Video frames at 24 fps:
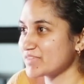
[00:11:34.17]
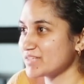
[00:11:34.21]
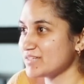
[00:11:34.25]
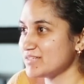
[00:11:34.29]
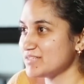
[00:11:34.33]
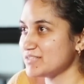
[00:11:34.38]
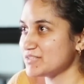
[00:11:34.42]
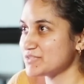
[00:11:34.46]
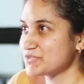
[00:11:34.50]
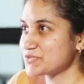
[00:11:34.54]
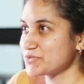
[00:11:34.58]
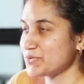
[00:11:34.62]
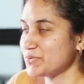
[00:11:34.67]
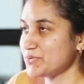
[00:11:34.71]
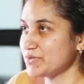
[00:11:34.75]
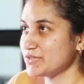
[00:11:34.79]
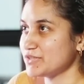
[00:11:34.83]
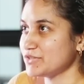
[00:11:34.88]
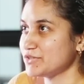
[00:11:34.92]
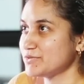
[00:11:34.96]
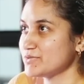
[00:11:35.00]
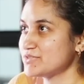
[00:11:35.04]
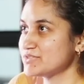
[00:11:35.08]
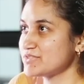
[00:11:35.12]
So
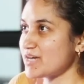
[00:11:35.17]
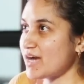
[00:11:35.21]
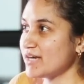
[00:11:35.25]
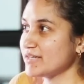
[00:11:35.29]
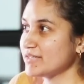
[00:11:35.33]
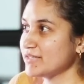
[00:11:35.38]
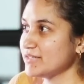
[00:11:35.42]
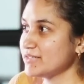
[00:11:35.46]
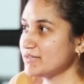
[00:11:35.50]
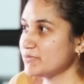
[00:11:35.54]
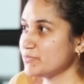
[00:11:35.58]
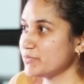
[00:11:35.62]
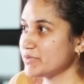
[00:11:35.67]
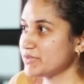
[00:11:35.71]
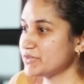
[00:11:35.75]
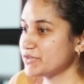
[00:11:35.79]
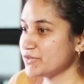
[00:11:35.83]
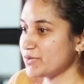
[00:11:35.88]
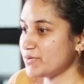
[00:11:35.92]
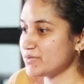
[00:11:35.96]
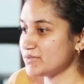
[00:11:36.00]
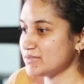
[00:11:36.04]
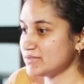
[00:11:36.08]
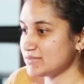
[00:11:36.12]
you started with
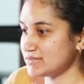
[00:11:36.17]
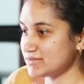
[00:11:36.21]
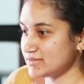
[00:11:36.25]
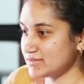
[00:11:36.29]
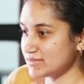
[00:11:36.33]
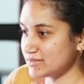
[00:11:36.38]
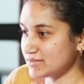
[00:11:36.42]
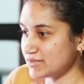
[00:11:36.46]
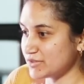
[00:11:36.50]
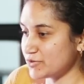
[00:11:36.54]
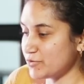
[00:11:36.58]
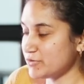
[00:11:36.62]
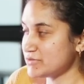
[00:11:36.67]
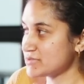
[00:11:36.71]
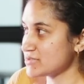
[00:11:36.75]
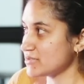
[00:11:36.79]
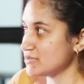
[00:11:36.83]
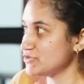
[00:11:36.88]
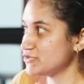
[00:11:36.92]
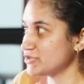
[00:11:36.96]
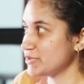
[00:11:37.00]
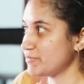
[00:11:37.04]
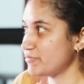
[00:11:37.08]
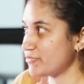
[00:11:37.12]
your, you know,
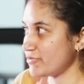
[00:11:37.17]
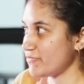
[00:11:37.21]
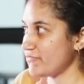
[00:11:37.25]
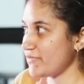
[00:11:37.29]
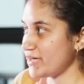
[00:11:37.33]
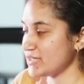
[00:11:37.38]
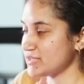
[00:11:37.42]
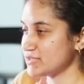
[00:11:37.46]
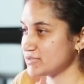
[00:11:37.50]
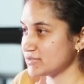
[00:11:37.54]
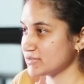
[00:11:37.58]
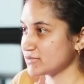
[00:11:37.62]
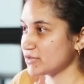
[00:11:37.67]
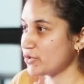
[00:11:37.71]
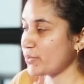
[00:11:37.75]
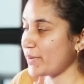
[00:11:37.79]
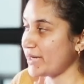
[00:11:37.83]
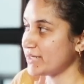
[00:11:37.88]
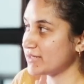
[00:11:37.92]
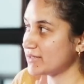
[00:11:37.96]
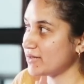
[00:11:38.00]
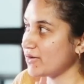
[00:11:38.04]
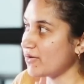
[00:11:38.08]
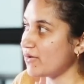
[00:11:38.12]
surgery profession
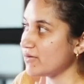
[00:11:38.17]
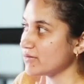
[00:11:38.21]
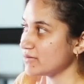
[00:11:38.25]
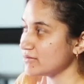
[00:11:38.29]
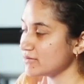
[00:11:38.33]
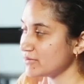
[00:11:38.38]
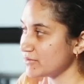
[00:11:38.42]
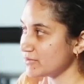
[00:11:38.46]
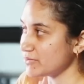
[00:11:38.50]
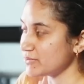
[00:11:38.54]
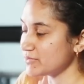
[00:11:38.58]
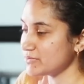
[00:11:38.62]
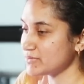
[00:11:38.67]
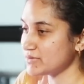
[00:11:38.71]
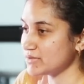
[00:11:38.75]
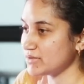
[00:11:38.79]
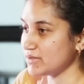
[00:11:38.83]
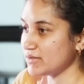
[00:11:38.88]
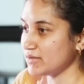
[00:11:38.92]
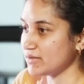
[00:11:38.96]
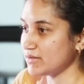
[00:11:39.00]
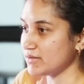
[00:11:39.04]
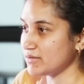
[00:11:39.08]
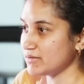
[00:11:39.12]
quite a long ago.
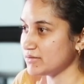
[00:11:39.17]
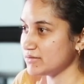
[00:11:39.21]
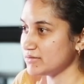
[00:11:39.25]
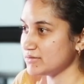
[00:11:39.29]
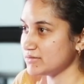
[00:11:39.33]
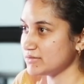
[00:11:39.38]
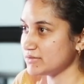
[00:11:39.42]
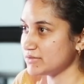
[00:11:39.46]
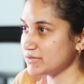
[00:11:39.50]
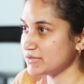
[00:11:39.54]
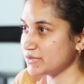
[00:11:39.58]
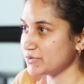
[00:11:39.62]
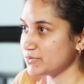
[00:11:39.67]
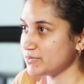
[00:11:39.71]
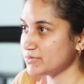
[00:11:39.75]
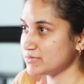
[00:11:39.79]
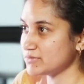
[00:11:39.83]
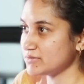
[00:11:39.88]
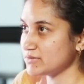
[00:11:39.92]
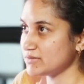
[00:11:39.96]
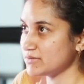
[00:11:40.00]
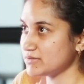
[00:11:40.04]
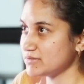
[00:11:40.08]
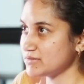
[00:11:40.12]
You
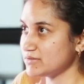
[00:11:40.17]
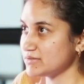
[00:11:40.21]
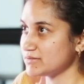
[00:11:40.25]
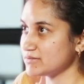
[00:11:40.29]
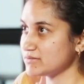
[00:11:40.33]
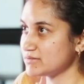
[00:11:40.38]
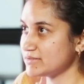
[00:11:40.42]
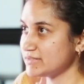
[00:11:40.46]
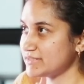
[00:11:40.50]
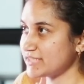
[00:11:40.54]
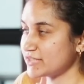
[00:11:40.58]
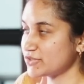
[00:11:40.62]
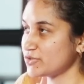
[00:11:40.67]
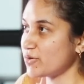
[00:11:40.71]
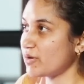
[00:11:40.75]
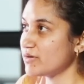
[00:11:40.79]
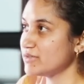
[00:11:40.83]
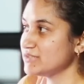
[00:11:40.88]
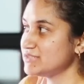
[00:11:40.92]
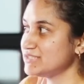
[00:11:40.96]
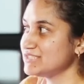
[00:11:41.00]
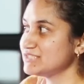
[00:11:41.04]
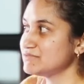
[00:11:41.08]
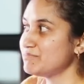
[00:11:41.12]
know, the
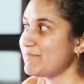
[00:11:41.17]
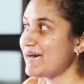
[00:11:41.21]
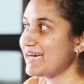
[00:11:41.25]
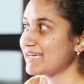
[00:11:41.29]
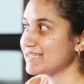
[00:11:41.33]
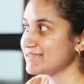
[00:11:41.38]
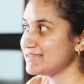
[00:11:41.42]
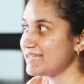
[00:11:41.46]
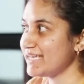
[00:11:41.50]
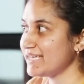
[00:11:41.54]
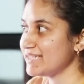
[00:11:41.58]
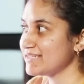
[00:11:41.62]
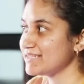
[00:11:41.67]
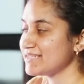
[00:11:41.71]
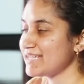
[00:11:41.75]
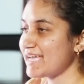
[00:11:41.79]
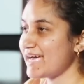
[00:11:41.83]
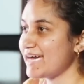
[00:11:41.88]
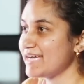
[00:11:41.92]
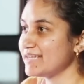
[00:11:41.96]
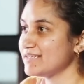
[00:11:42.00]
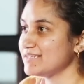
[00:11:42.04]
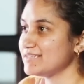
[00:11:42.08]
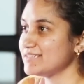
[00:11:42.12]
technologies back then
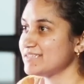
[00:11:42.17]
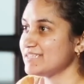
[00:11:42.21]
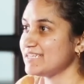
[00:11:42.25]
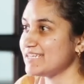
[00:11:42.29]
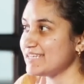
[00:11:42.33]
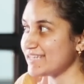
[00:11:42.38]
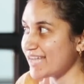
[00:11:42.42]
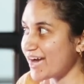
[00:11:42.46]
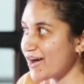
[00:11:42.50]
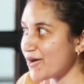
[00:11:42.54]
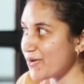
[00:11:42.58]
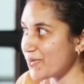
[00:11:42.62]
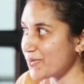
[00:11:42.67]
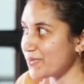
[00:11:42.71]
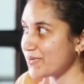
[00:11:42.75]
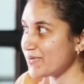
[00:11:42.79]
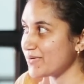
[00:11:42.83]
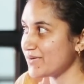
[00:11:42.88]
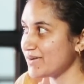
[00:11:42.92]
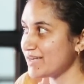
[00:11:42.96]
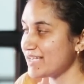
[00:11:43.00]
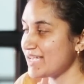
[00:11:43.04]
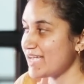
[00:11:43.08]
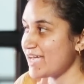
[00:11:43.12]
and
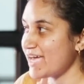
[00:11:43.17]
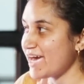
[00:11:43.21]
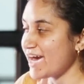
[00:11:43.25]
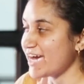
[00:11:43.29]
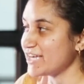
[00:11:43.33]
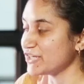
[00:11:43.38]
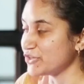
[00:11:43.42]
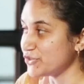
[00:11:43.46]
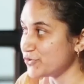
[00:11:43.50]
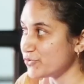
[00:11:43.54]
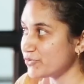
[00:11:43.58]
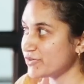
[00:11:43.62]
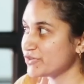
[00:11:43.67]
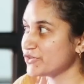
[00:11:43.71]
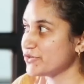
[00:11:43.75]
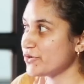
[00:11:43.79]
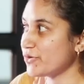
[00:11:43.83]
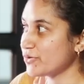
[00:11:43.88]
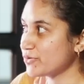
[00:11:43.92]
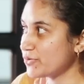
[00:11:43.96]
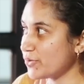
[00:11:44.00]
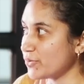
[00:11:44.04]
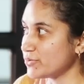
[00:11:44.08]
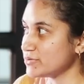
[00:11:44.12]
now, and during
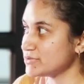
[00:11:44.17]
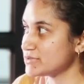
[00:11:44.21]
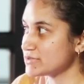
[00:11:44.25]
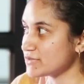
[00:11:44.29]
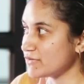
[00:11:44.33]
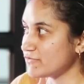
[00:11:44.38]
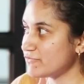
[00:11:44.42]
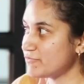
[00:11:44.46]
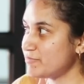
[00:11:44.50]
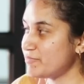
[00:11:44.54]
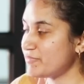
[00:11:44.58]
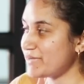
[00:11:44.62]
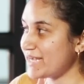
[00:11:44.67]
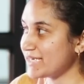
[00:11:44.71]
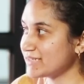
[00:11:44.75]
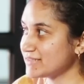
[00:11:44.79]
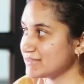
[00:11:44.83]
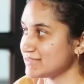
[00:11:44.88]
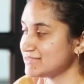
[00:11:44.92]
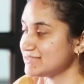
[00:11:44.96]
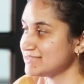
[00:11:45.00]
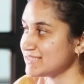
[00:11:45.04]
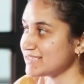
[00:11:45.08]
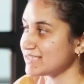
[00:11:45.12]
your course of
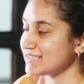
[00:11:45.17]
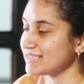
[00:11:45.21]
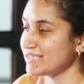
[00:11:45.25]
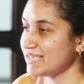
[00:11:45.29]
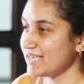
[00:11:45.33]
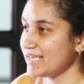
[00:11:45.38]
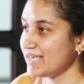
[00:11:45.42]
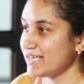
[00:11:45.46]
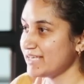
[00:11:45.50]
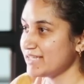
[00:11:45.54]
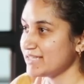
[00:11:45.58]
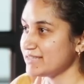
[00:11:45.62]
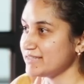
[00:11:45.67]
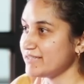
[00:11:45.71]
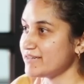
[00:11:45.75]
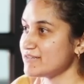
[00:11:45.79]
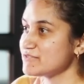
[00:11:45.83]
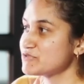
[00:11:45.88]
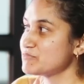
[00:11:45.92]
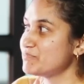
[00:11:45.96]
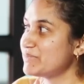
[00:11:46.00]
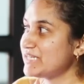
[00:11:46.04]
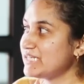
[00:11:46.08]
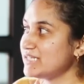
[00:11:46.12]
practicing, there
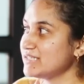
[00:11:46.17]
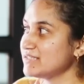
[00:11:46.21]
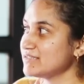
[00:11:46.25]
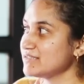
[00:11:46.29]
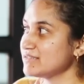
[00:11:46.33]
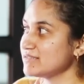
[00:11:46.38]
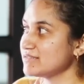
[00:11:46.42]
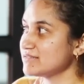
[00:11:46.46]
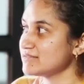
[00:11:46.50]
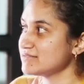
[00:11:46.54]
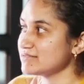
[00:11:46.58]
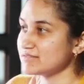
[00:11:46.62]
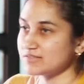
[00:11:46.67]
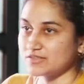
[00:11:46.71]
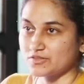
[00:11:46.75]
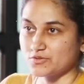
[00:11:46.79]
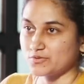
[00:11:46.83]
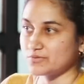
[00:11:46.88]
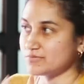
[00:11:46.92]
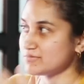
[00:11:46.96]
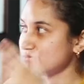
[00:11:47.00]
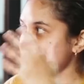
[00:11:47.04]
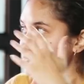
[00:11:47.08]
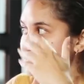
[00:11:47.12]
has been, you
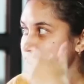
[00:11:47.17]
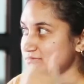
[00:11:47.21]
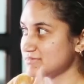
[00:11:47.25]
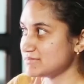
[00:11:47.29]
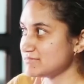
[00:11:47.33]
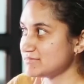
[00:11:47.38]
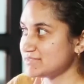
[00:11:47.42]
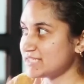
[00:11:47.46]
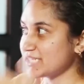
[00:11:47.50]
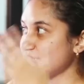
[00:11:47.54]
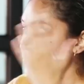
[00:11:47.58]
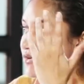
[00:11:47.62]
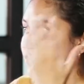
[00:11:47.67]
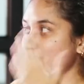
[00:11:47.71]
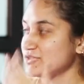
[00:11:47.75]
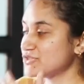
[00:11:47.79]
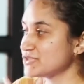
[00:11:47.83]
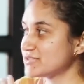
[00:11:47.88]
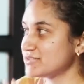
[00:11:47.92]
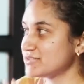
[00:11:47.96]
know, technological